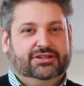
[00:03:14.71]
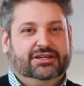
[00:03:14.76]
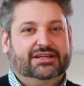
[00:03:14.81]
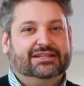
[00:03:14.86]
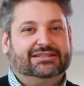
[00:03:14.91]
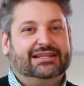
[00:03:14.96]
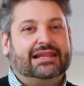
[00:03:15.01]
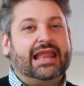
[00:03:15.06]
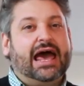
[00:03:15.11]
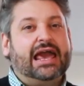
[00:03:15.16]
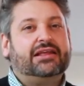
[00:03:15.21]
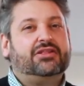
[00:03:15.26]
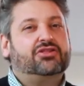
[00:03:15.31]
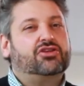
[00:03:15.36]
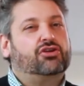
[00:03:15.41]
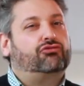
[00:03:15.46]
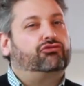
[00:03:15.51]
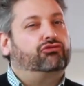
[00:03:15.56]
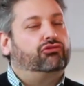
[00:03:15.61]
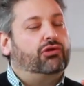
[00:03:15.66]
It's like
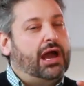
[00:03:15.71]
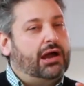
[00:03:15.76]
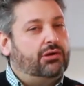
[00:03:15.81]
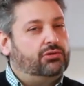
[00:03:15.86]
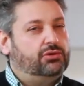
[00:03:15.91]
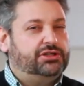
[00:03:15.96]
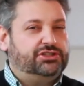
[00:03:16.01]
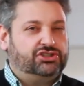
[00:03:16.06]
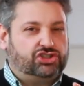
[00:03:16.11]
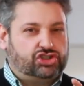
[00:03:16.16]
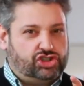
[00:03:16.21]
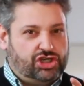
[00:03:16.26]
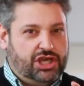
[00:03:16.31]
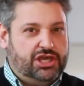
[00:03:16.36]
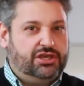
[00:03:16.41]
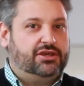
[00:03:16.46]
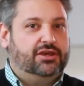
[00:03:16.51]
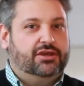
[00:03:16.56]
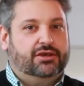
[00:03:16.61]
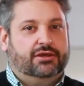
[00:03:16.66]
the ground is
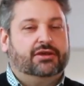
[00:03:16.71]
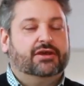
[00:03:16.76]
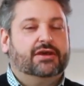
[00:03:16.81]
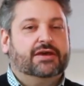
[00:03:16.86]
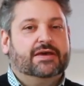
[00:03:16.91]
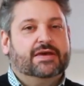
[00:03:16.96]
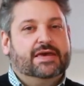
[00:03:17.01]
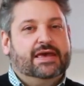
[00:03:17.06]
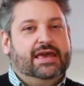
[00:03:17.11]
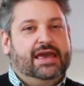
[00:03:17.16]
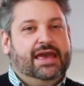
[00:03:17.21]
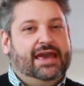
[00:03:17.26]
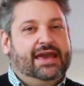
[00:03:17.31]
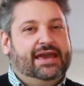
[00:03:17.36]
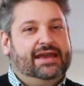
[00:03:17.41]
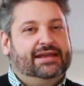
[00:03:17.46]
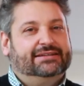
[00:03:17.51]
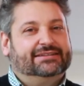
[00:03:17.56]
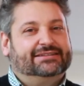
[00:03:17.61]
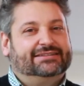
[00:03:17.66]
shaking
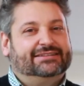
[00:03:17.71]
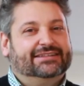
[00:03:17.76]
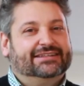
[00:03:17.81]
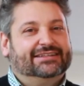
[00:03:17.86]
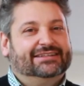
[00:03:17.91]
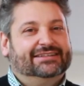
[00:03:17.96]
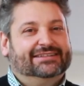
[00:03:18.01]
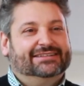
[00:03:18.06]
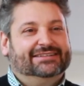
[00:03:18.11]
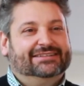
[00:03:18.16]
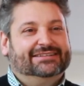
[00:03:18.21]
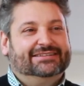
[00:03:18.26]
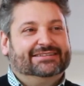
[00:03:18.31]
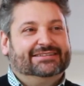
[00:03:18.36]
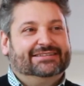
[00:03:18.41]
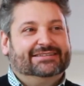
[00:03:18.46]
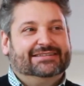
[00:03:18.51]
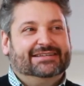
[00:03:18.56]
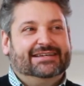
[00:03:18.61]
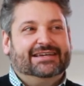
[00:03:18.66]
and
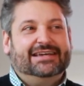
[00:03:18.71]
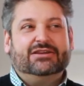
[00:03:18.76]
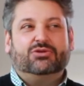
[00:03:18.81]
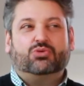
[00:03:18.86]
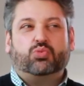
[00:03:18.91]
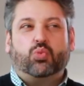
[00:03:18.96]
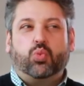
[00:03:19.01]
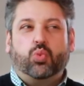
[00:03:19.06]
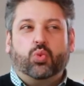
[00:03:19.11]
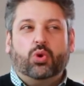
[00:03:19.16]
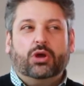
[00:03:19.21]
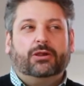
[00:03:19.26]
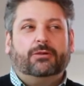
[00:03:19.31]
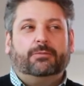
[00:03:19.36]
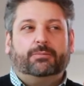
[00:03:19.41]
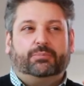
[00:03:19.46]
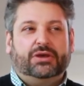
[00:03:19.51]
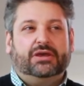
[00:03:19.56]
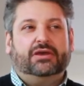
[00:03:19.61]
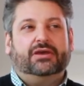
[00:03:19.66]
it
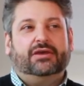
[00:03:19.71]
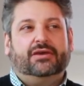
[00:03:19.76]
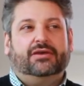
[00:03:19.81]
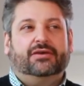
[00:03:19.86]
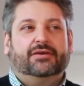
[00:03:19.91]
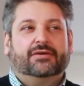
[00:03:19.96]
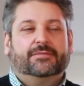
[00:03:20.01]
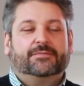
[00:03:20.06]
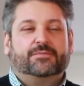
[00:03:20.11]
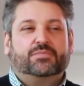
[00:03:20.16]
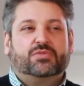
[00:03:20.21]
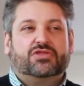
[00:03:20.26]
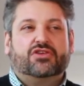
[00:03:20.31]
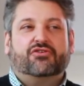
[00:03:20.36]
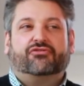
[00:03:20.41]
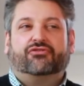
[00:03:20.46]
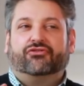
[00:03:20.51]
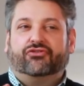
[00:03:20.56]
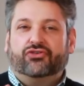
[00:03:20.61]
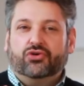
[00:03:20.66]
will be,
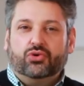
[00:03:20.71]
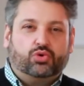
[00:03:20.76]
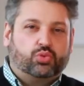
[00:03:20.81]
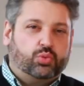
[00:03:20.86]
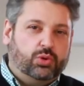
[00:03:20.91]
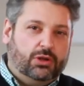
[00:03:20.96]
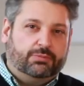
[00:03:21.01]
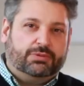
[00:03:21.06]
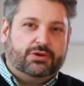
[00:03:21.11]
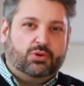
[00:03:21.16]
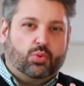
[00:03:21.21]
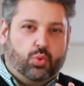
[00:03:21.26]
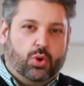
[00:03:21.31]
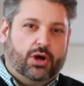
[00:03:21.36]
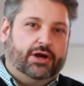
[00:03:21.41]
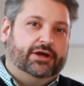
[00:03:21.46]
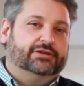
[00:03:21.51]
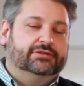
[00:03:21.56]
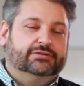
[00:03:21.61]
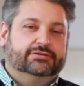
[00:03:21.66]
the fruit will be
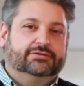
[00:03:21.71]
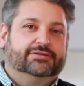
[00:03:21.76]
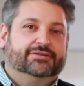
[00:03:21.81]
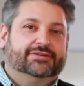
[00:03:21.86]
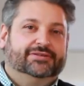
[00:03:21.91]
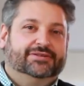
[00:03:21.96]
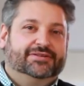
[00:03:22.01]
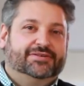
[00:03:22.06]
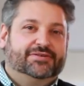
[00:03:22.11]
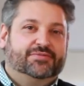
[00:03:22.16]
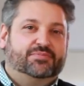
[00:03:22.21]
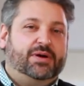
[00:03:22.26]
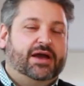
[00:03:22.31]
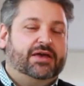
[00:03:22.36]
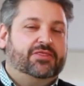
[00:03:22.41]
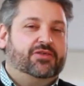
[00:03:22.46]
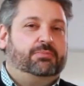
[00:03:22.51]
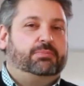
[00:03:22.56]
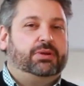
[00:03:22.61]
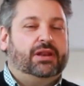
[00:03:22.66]
won
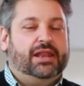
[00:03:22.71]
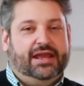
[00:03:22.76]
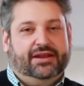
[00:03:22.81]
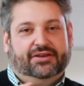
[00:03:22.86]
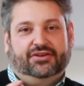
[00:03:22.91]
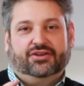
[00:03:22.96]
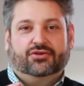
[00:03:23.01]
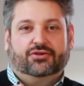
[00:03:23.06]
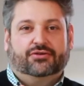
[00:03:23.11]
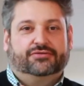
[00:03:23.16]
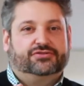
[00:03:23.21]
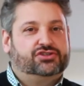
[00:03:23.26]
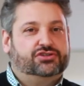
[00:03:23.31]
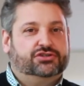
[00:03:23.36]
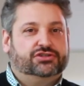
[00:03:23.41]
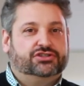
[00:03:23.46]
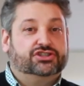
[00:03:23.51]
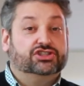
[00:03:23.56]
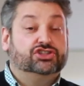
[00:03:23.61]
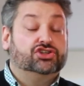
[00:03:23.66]
by the planting of
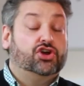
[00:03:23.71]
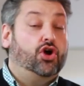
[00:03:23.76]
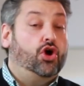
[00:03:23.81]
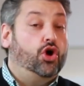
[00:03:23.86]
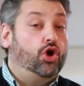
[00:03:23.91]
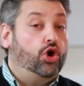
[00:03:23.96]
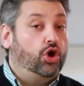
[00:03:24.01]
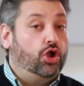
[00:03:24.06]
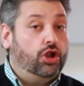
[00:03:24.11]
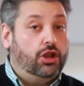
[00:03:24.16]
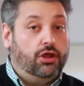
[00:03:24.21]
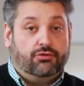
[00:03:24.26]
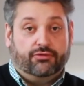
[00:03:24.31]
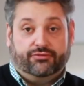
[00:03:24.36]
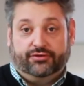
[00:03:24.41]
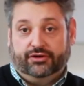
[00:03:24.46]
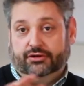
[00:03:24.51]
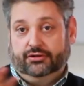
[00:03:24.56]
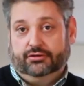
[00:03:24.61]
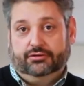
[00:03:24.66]
churches all
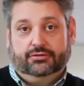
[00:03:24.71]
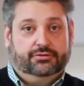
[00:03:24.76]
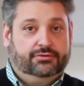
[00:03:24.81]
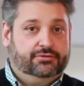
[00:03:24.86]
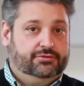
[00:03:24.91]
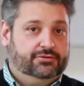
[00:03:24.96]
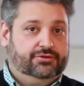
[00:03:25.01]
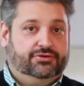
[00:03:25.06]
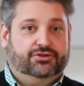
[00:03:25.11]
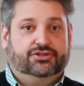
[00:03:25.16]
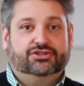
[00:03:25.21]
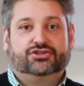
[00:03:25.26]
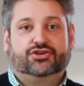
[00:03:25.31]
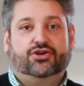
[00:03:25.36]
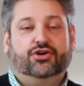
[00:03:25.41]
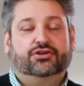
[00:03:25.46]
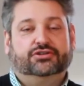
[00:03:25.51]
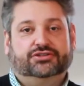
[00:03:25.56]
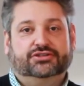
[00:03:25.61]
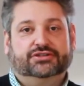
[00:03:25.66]
over this
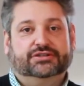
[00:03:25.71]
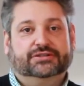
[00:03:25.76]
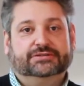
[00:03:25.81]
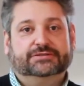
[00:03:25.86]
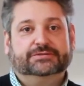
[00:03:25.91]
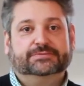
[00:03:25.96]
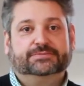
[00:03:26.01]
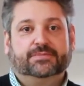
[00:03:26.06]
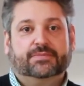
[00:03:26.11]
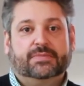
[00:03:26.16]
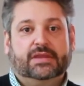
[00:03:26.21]
continent.